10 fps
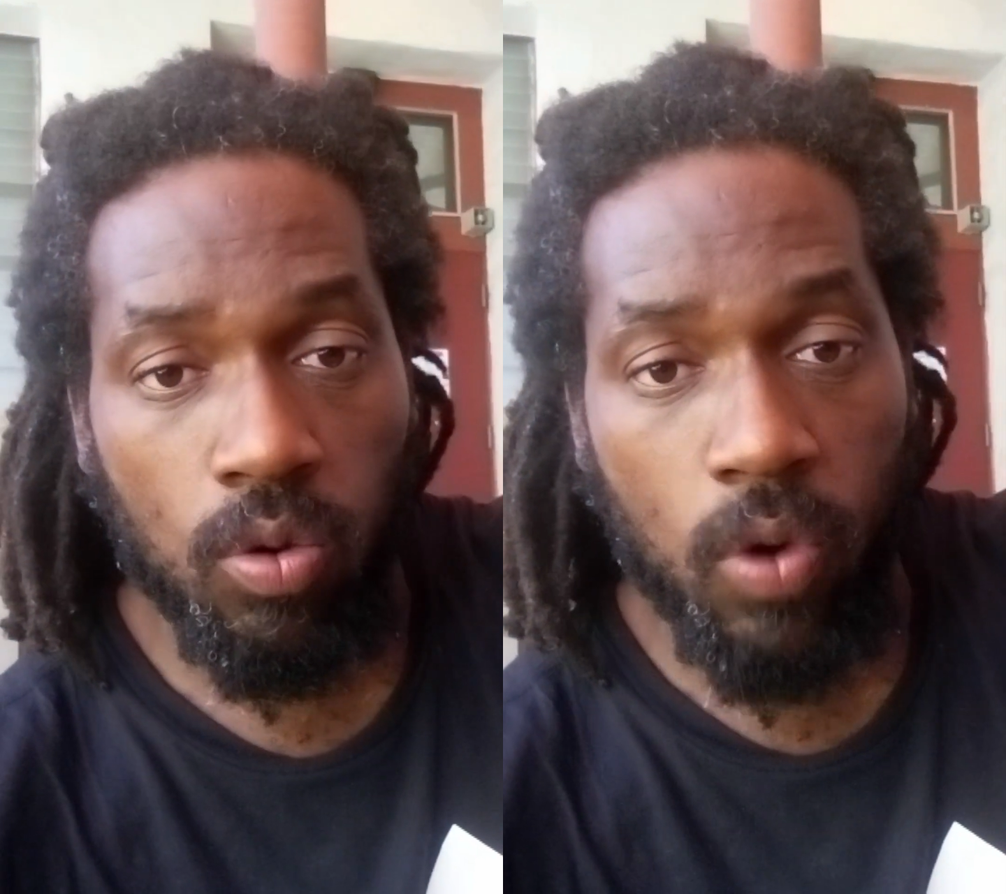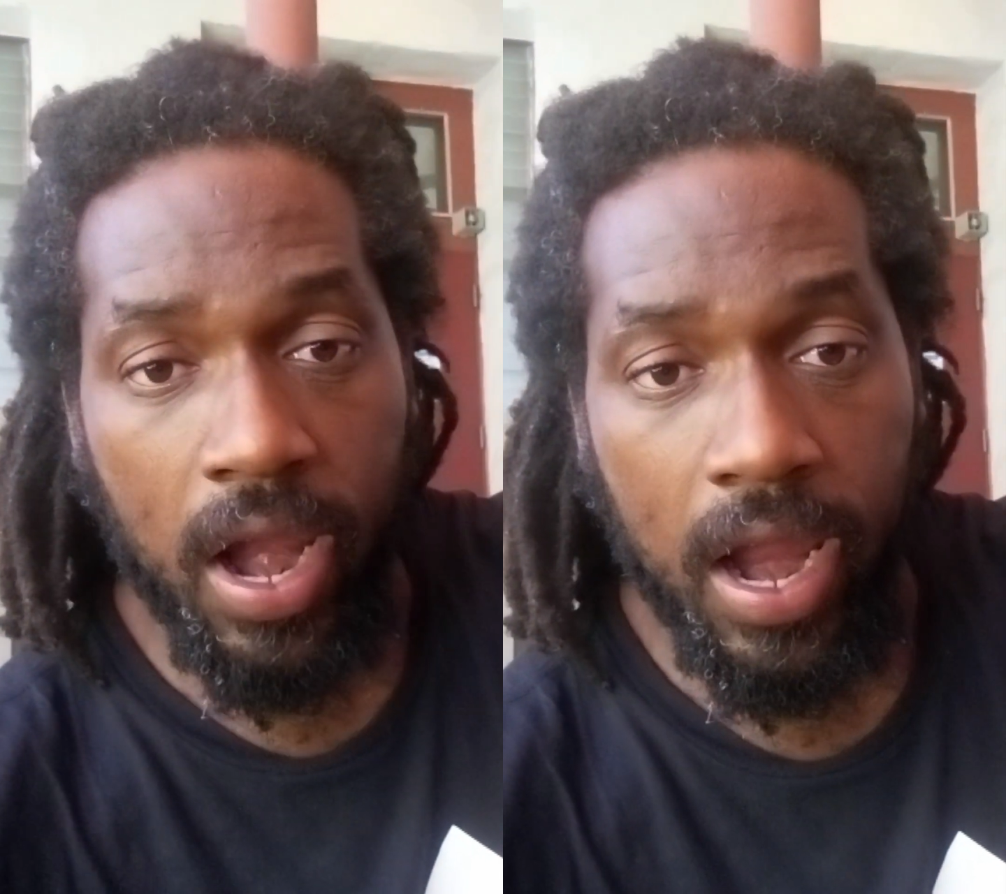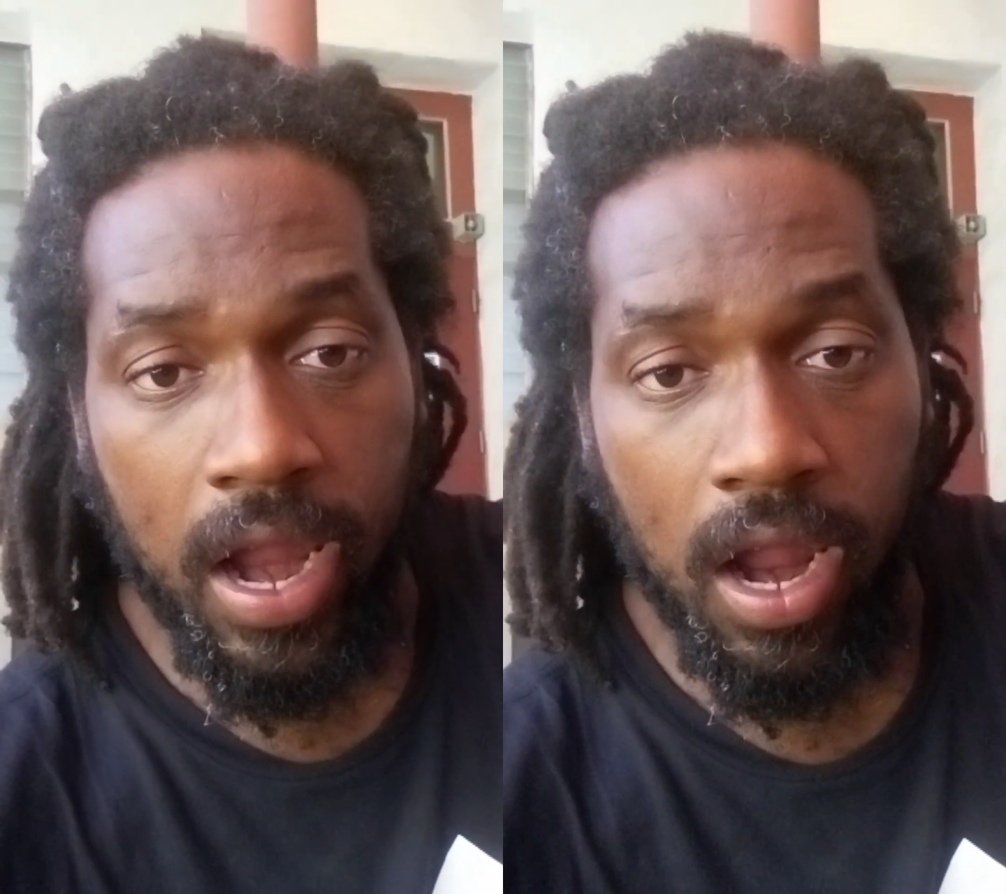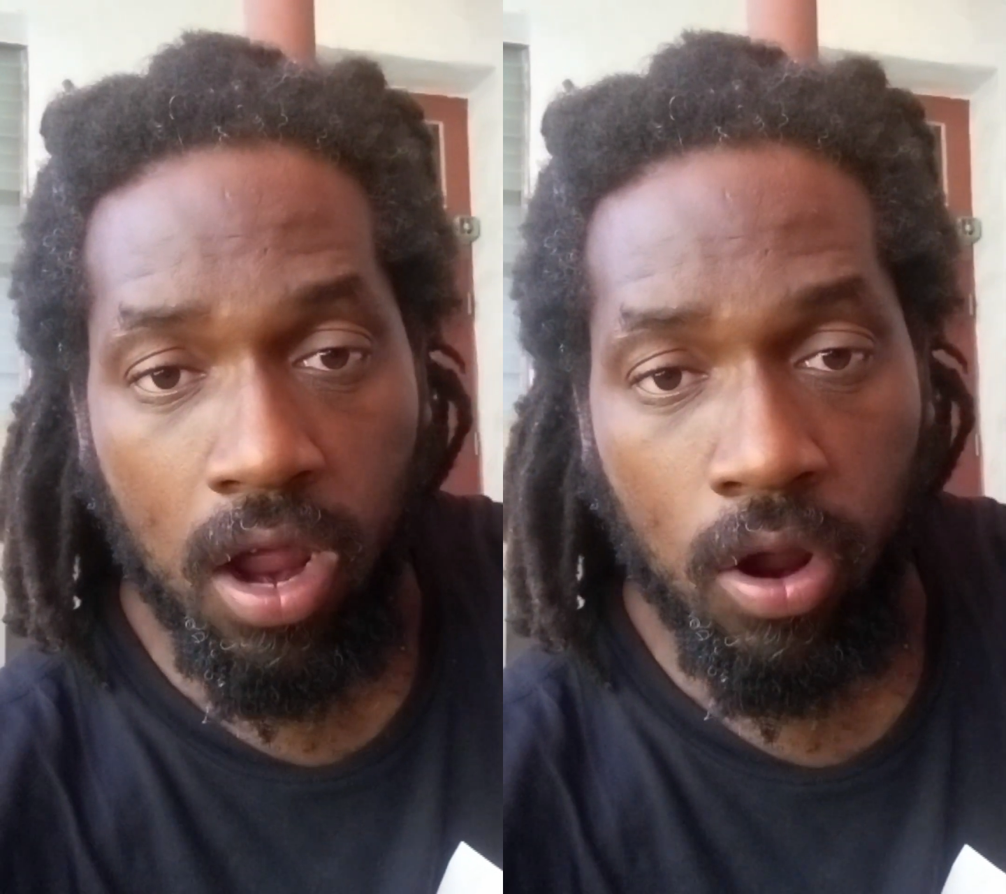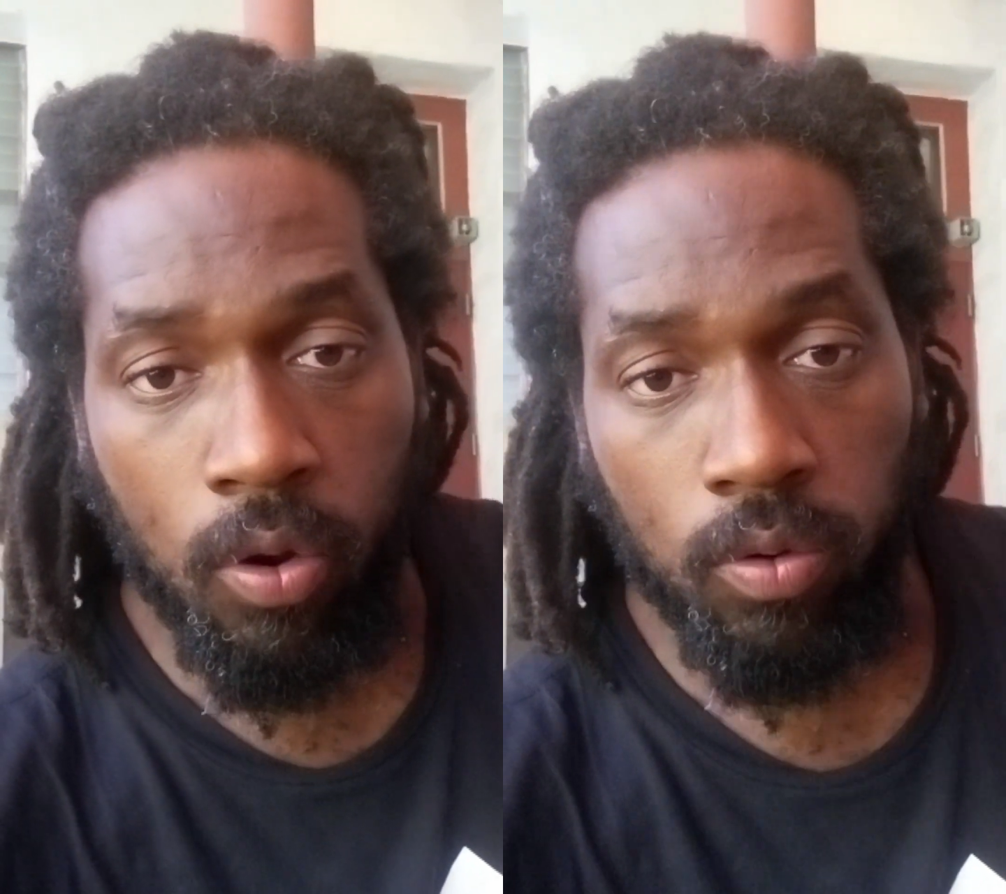
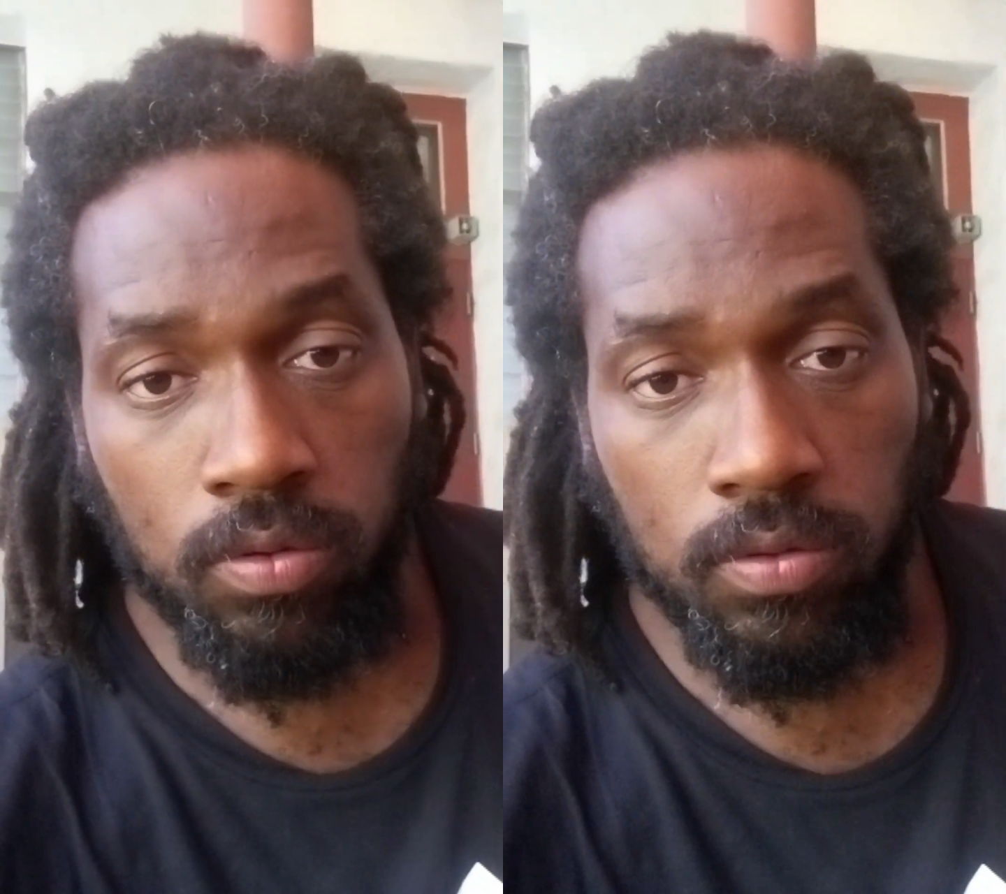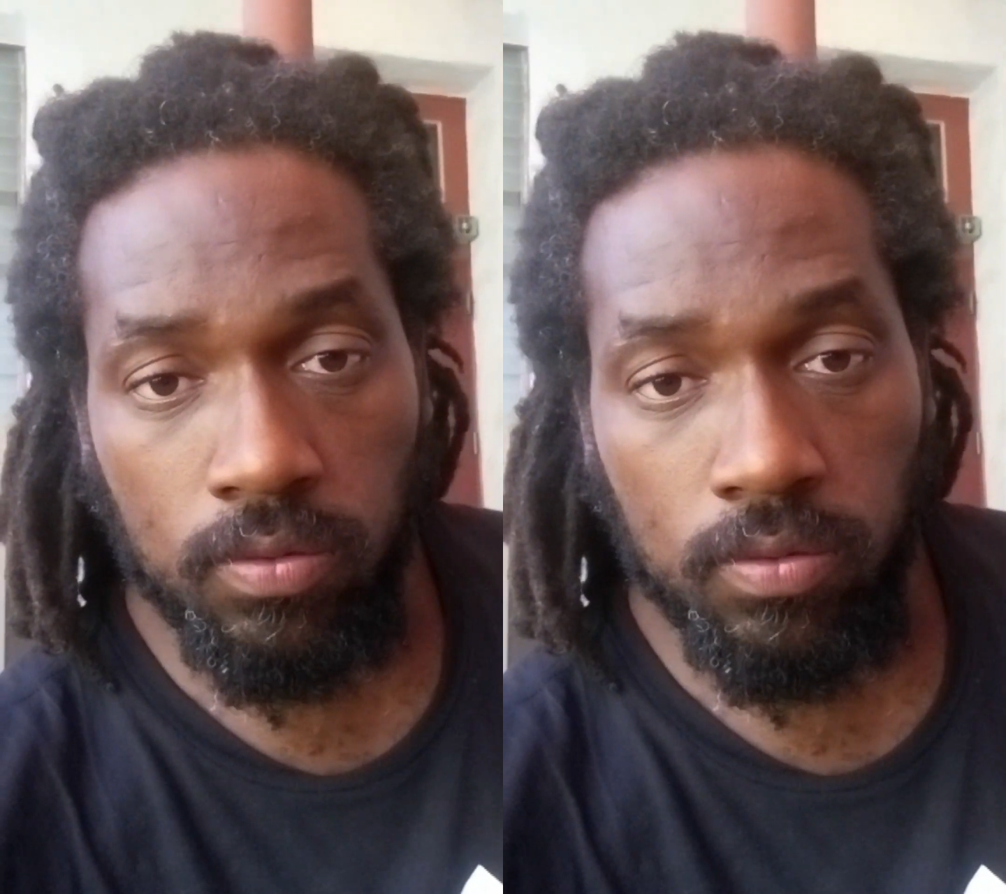around.